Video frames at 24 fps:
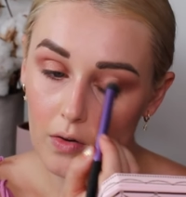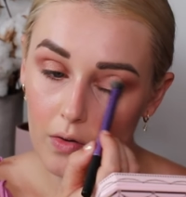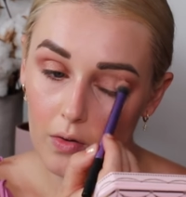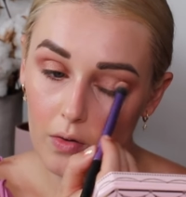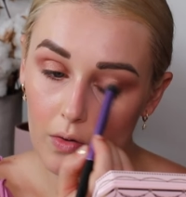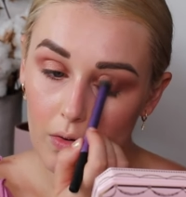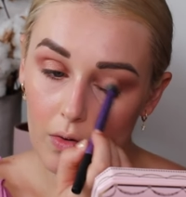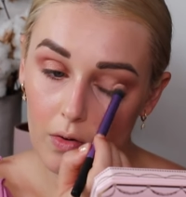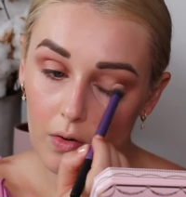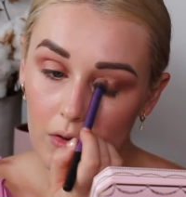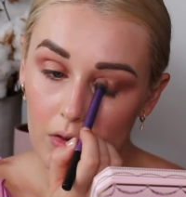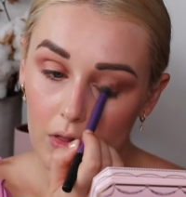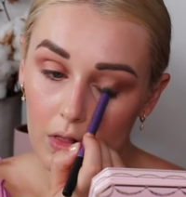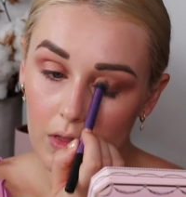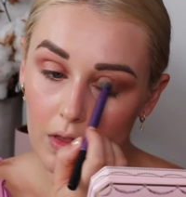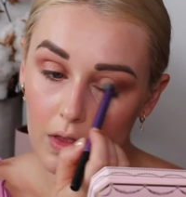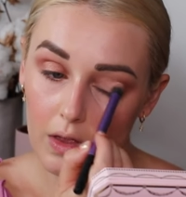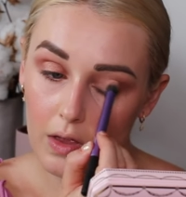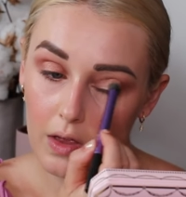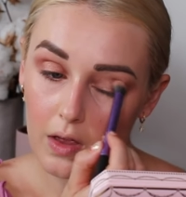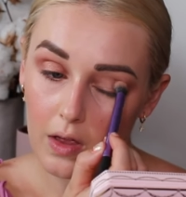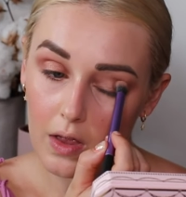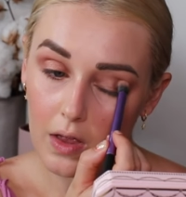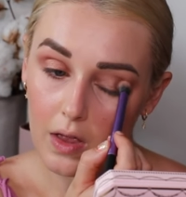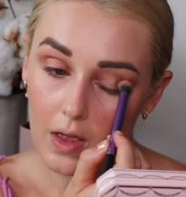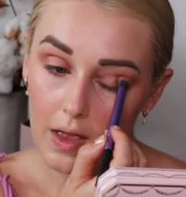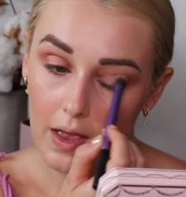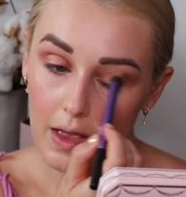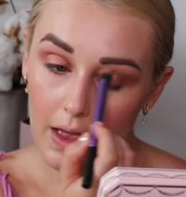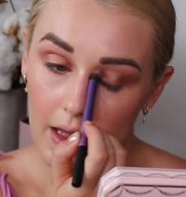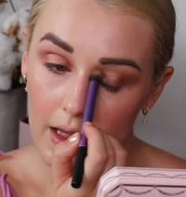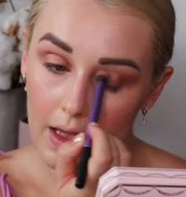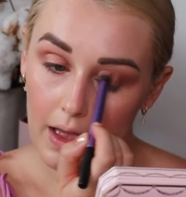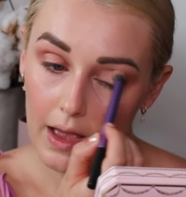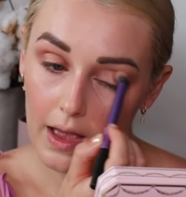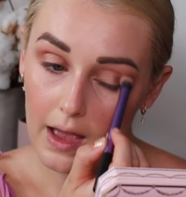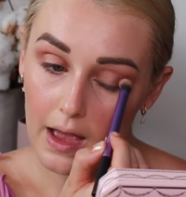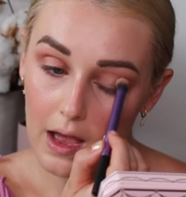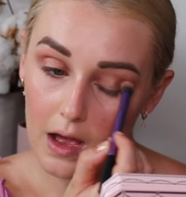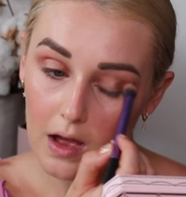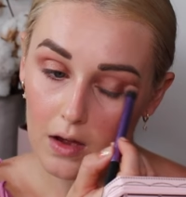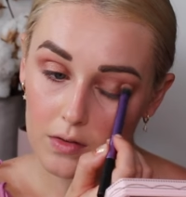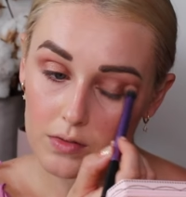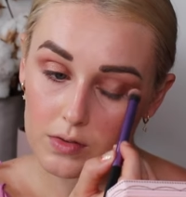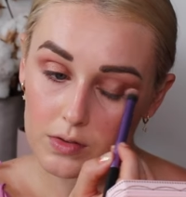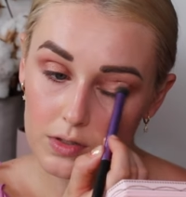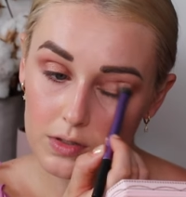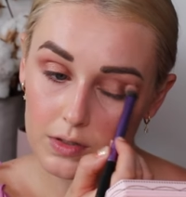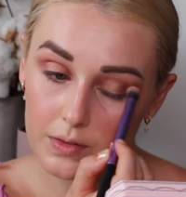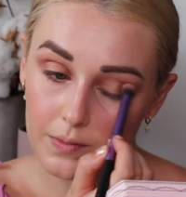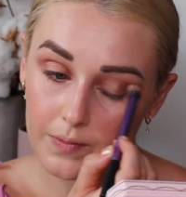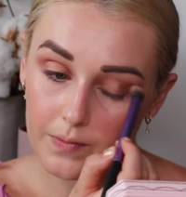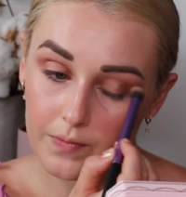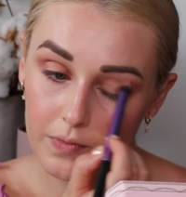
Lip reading: all out.